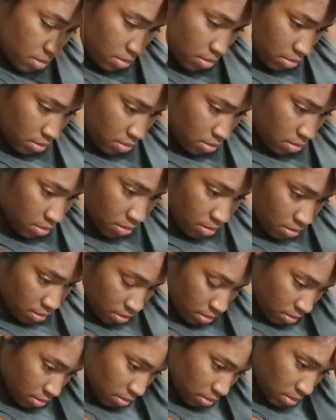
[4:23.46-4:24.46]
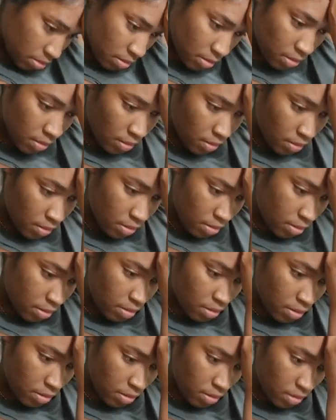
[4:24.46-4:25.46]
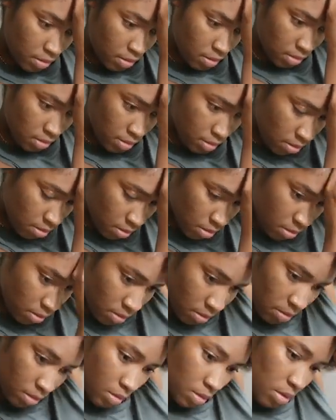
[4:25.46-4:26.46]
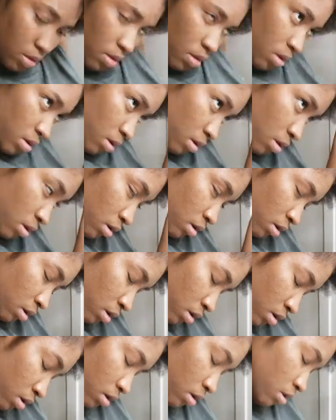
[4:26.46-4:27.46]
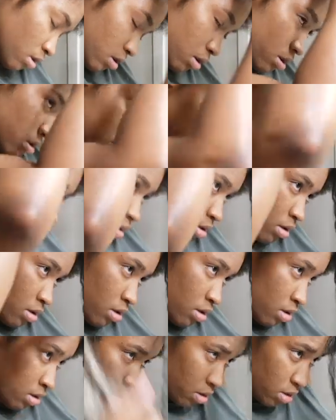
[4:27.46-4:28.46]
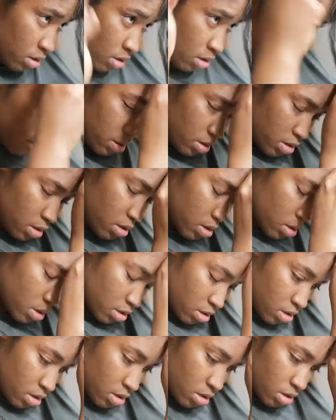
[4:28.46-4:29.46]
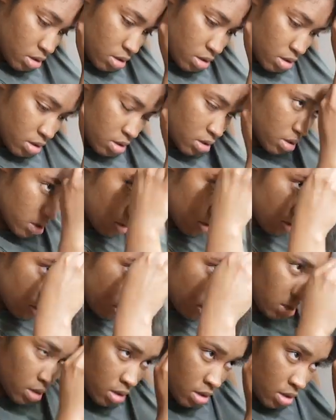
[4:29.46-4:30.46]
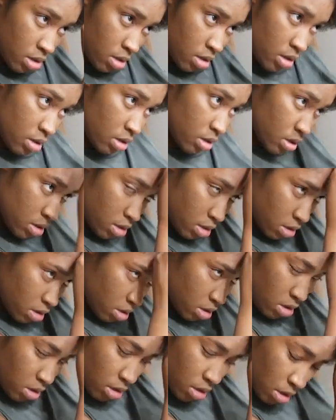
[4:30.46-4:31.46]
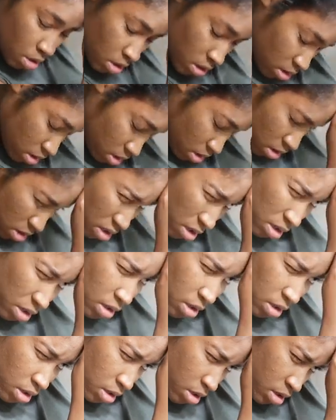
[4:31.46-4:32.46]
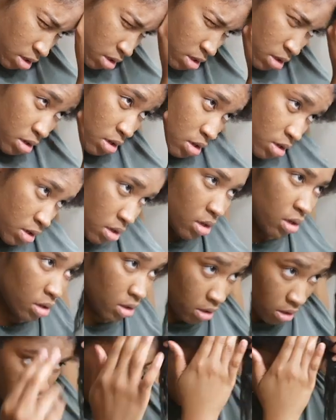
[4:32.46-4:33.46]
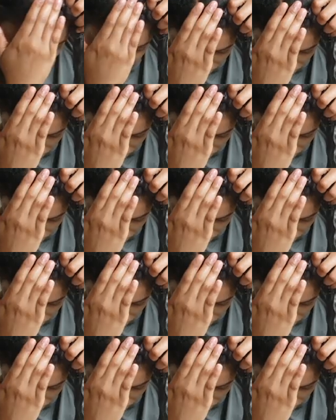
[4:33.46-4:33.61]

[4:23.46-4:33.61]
around goes to the outside end, and that's my feed-in technique. So you know, when you separate to do a cornrow, you have 3 braids. I add that track, or I